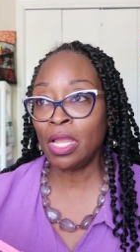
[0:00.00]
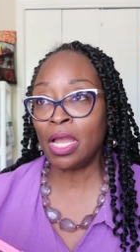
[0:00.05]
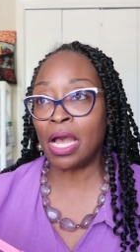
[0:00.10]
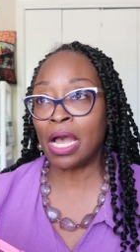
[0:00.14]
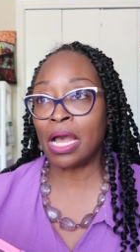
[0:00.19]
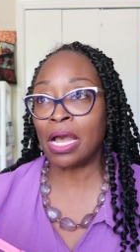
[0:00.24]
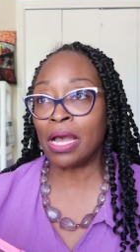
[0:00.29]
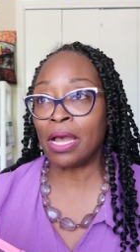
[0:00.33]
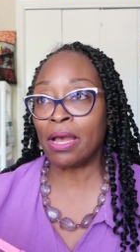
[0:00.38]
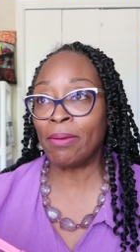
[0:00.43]

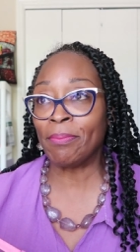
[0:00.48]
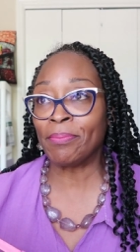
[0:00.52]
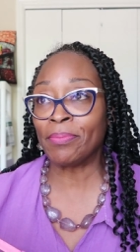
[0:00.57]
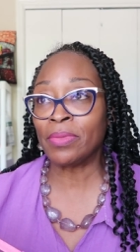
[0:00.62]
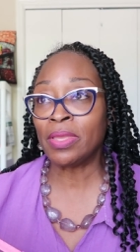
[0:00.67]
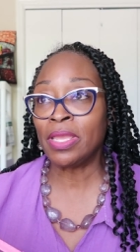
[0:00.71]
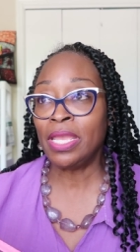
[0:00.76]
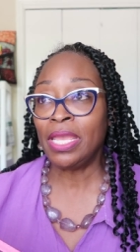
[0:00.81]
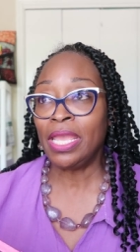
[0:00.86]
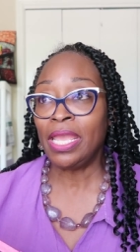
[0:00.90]

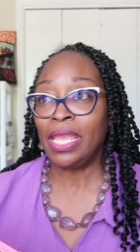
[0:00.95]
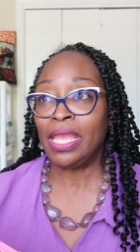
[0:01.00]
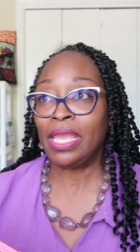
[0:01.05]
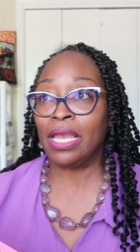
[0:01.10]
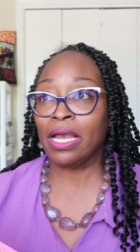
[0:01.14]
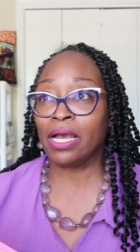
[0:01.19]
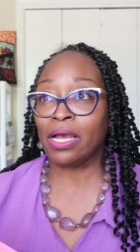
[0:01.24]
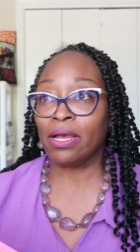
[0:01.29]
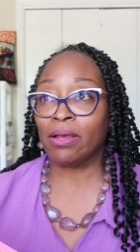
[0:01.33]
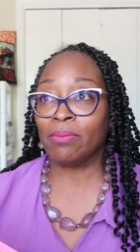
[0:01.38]
Um,
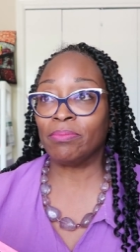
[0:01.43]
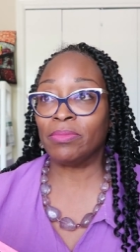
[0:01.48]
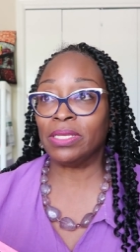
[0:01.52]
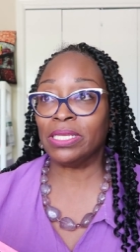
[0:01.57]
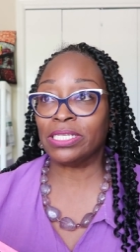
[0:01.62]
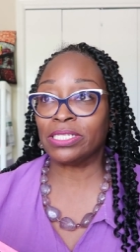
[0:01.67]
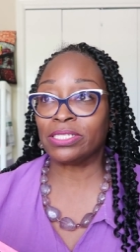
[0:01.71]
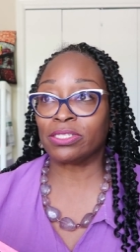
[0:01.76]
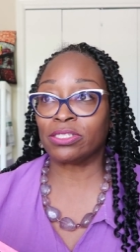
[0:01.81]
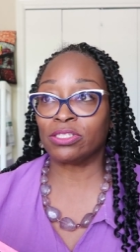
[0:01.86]
um,
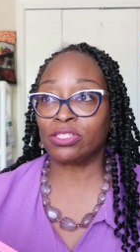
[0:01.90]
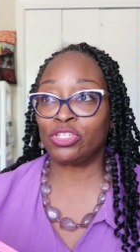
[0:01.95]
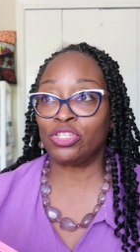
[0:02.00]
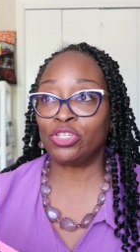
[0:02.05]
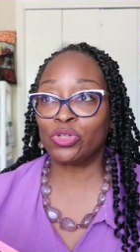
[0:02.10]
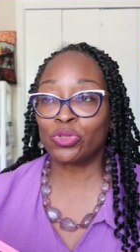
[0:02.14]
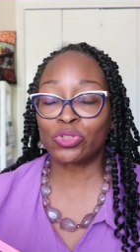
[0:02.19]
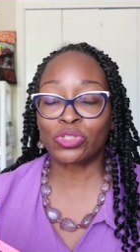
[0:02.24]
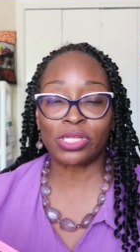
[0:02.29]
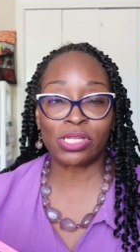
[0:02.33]
is
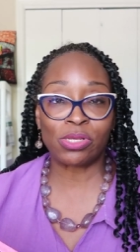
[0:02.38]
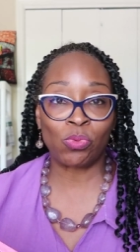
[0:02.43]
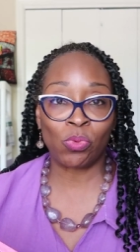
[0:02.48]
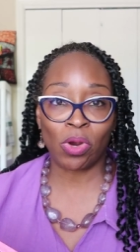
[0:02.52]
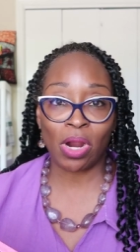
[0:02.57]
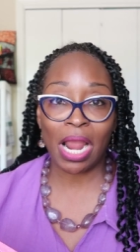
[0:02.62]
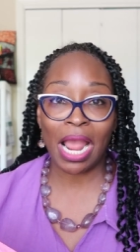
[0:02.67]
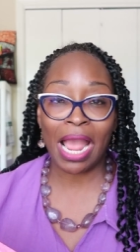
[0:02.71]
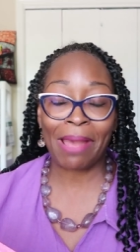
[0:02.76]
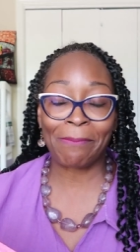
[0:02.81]
usually
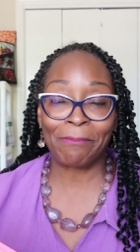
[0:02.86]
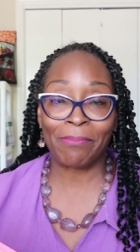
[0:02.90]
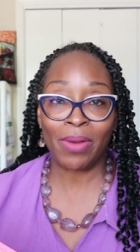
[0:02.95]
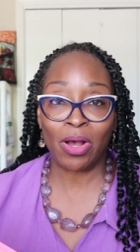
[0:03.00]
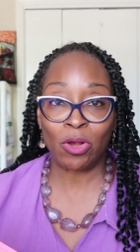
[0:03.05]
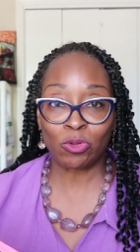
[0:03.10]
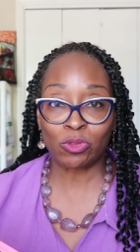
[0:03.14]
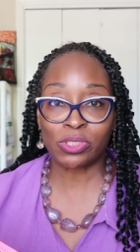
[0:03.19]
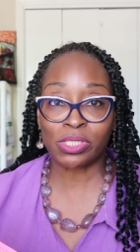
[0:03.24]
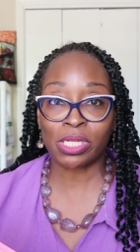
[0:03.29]
where I'm
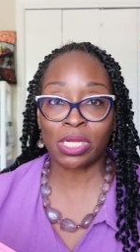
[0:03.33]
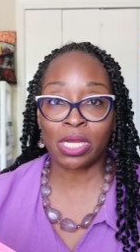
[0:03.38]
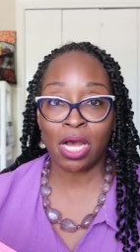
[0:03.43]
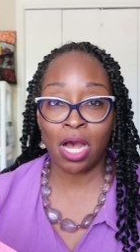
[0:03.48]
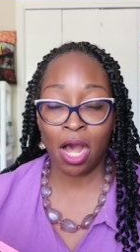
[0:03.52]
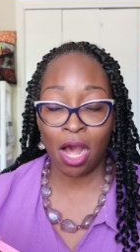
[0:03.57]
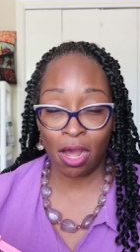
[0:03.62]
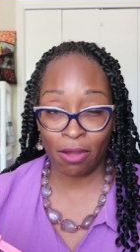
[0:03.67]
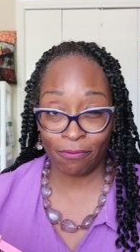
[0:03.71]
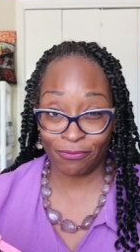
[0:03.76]
most
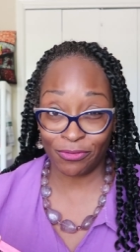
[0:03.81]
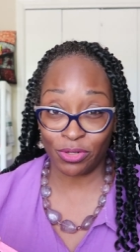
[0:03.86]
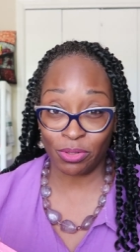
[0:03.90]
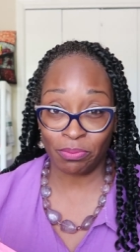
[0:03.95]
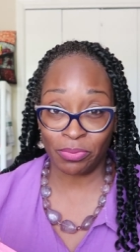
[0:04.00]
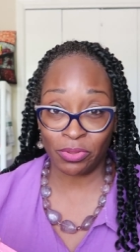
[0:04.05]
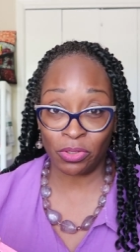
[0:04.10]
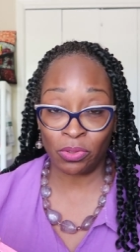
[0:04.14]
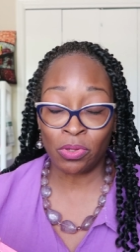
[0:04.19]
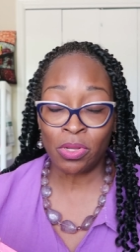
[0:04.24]

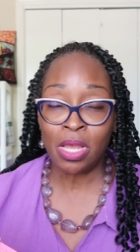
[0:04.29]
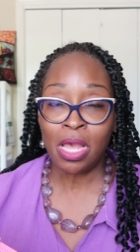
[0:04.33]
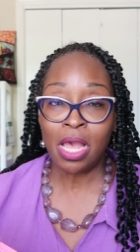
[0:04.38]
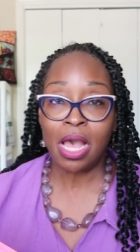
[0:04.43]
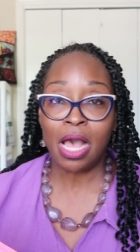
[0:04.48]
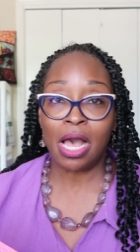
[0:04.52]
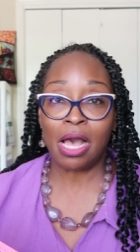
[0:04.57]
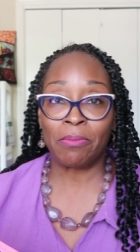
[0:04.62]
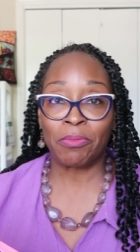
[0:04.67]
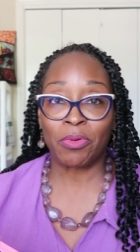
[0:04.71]
comfortable.
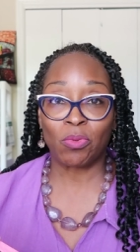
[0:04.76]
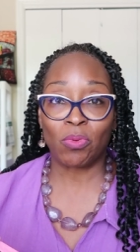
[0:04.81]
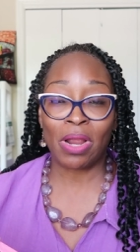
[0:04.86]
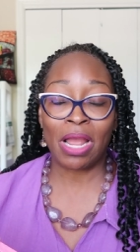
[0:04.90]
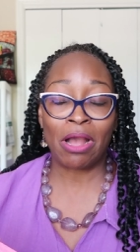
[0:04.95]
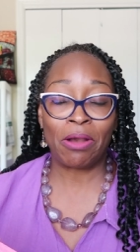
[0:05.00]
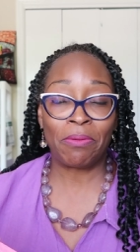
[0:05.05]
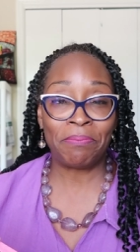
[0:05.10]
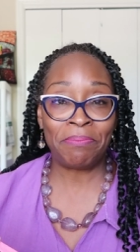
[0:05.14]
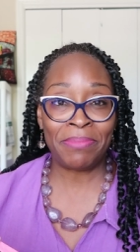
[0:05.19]
Um,
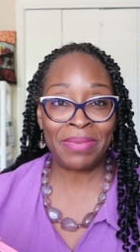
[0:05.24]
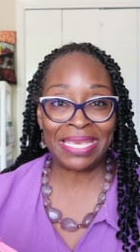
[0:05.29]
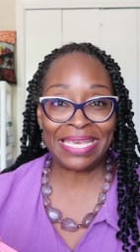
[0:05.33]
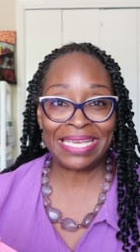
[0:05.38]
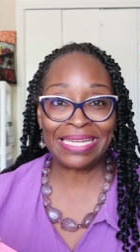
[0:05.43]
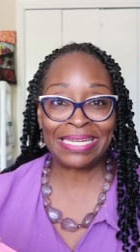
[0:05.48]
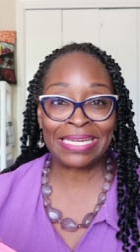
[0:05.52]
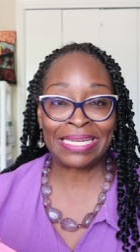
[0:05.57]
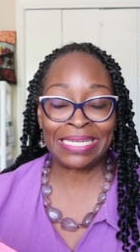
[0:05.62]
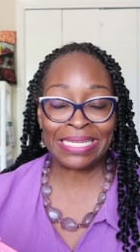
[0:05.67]
around
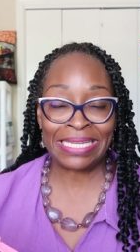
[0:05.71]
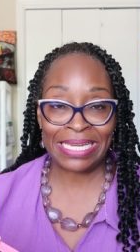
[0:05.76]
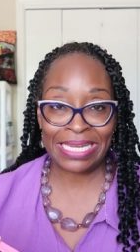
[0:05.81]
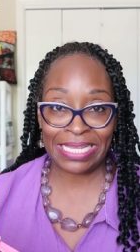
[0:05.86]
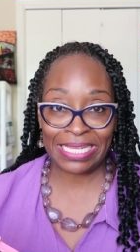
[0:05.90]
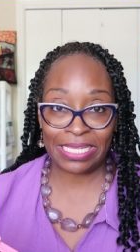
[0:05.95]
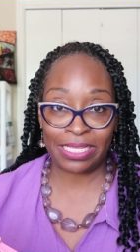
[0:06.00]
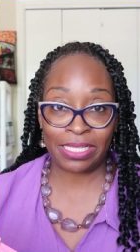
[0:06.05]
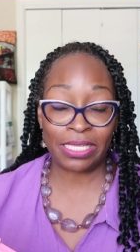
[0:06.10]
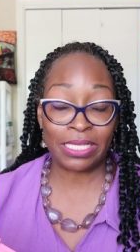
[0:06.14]
mid
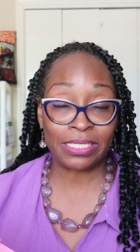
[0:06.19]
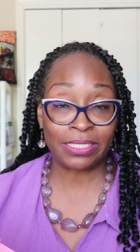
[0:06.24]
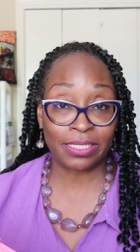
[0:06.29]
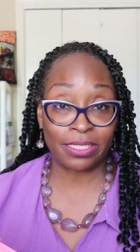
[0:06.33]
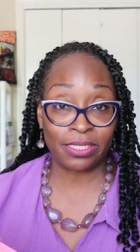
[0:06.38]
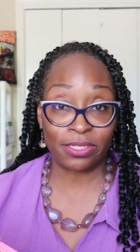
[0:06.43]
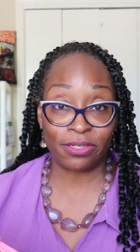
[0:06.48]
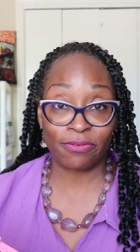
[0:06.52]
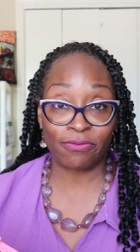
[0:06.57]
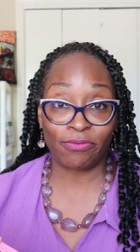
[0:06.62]
knee is
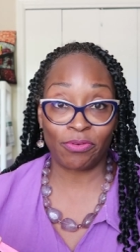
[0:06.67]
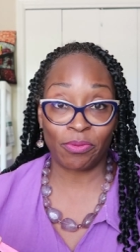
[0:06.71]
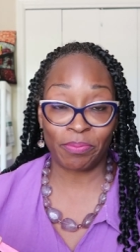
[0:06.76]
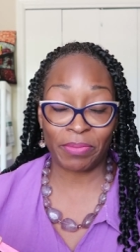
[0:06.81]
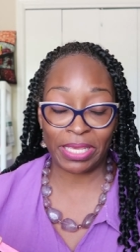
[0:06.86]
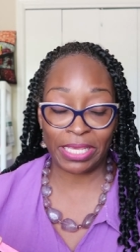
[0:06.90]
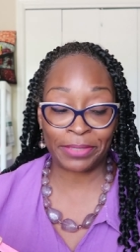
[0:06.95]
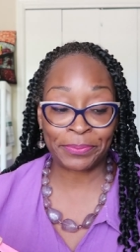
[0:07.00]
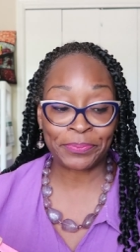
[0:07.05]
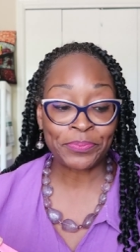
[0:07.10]
good for
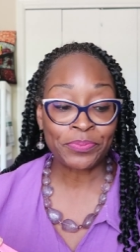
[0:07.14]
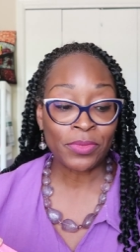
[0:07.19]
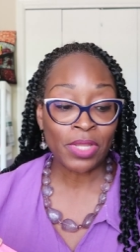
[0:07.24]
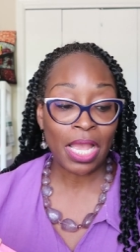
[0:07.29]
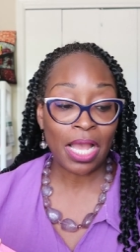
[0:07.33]
me.